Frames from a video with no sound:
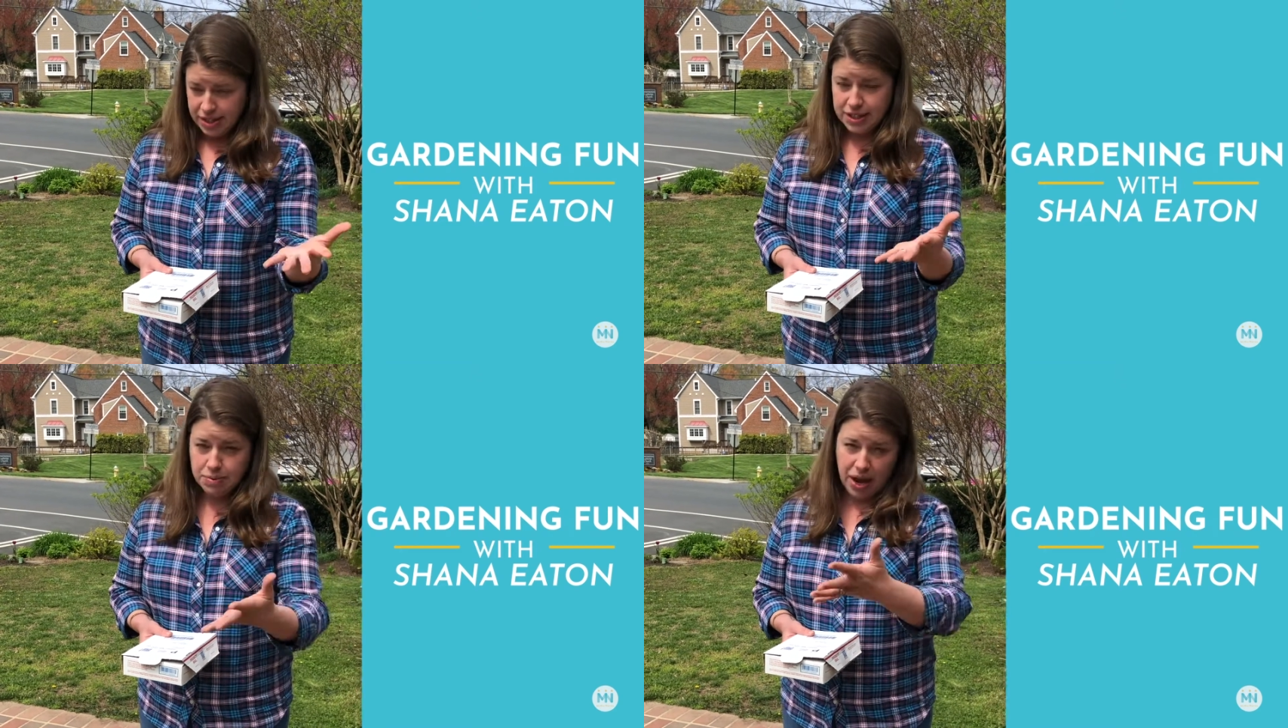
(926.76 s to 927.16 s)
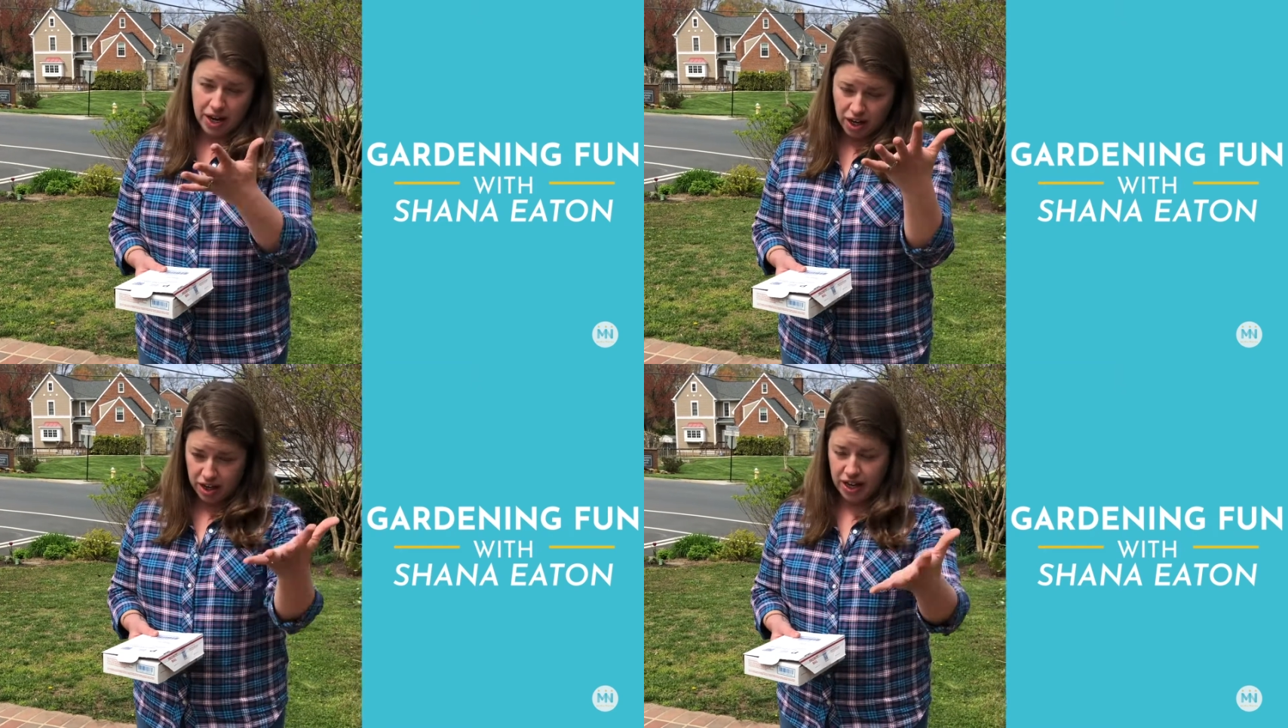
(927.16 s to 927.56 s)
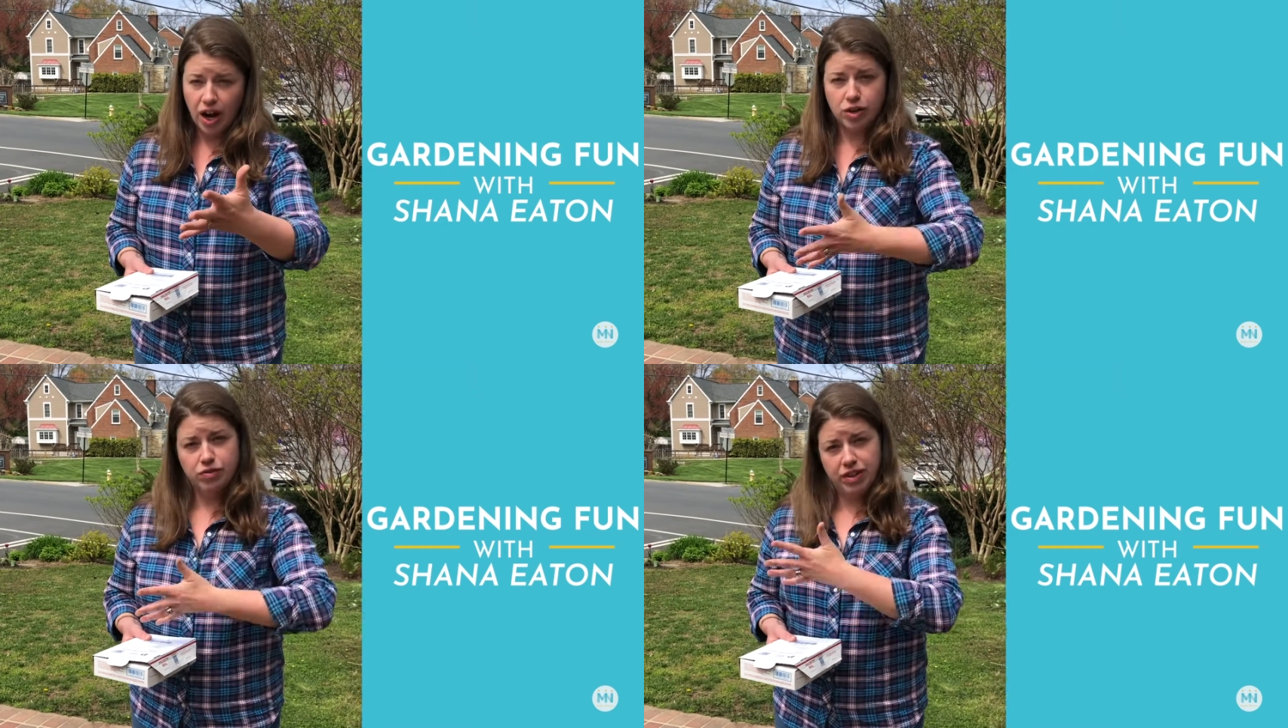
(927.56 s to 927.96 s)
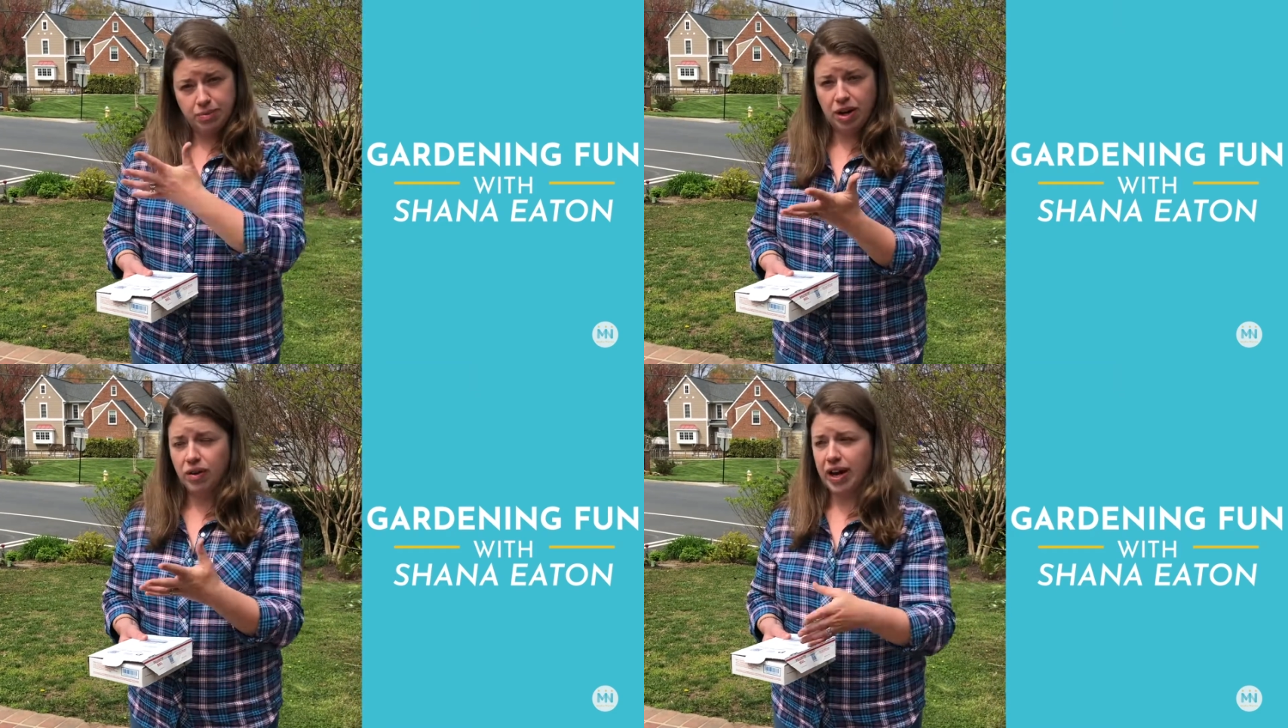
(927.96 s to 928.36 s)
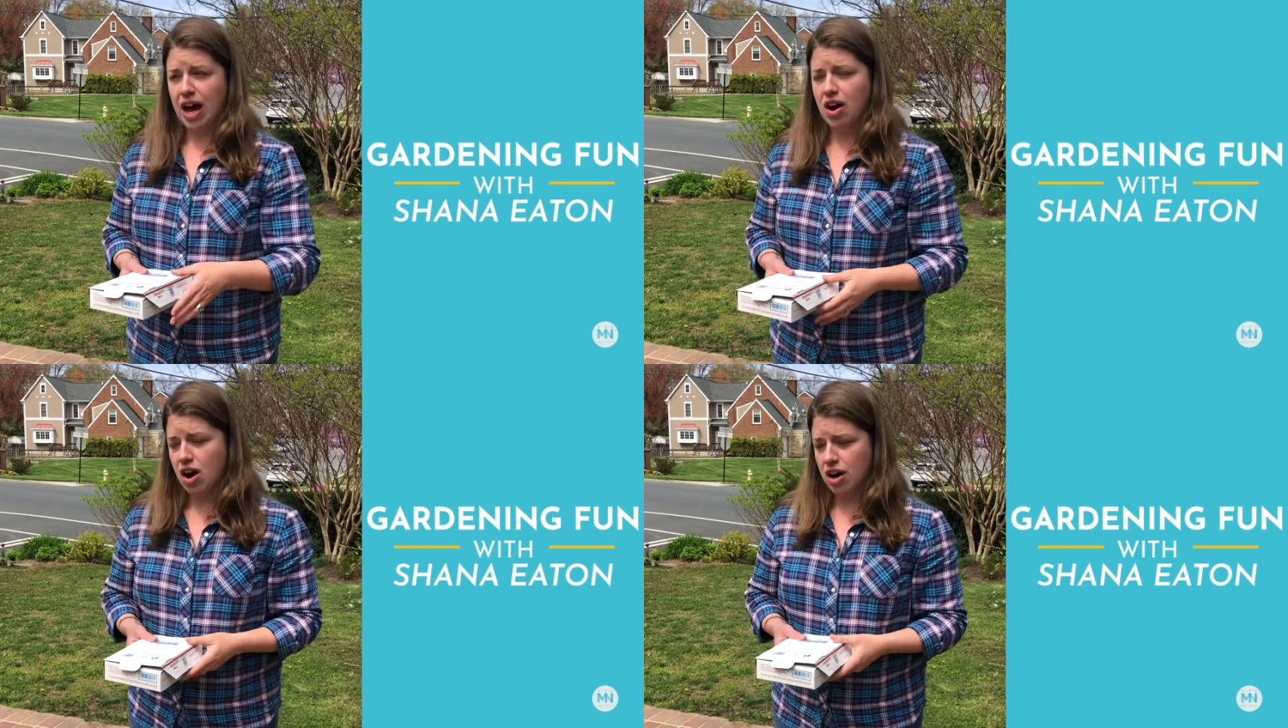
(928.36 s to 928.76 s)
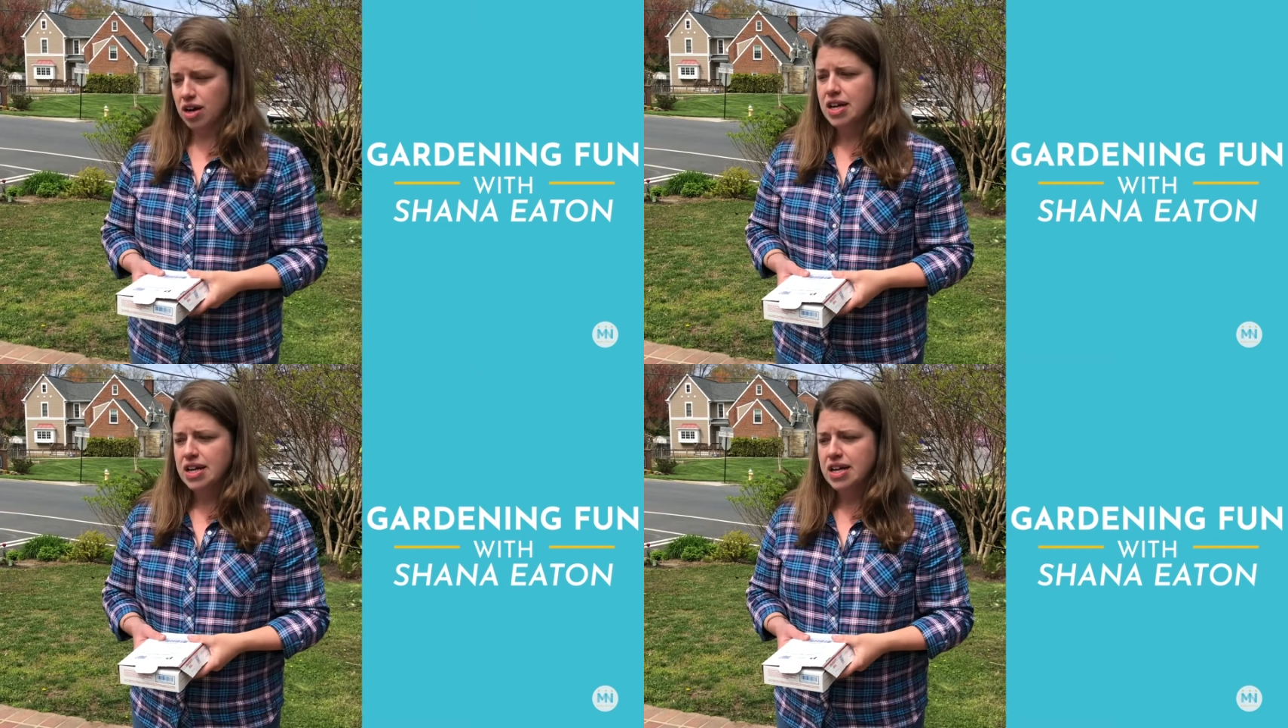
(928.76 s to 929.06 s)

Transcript: depending on how you feel about going out, are